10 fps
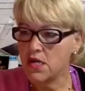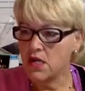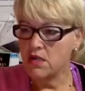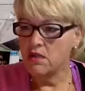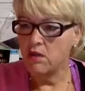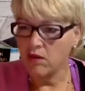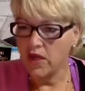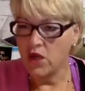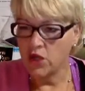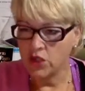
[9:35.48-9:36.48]
don't
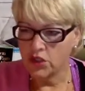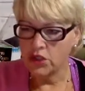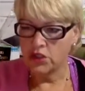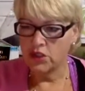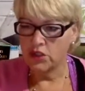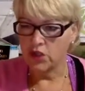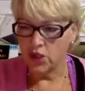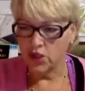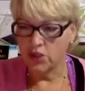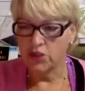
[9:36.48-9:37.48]
let our
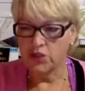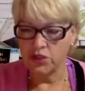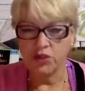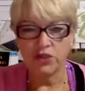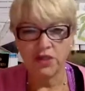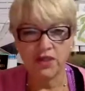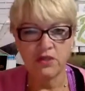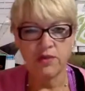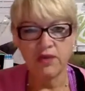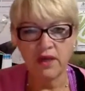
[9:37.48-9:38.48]
daughters
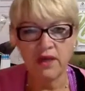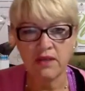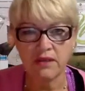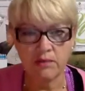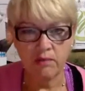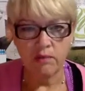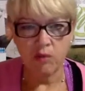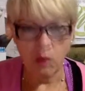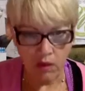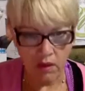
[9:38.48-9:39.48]
socialize with guys
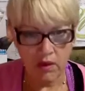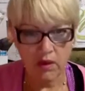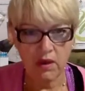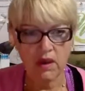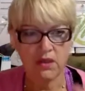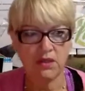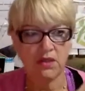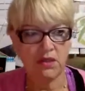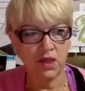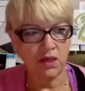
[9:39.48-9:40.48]
more as
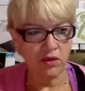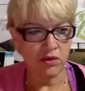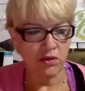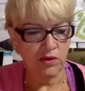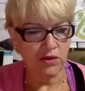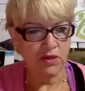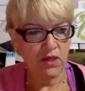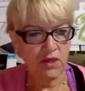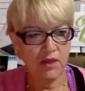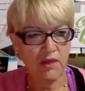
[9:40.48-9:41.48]
young girls,
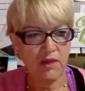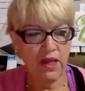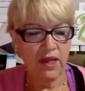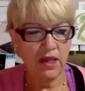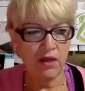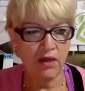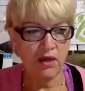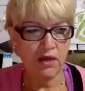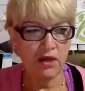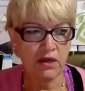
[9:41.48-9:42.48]
they aren't
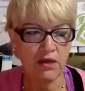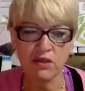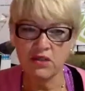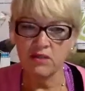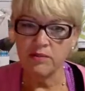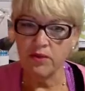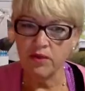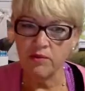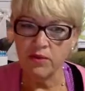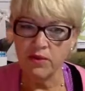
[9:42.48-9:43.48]
going to learn some pretty
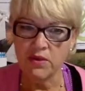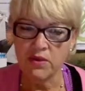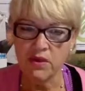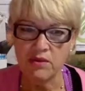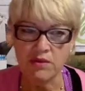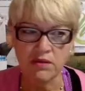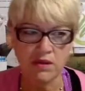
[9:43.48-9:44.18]
important skills.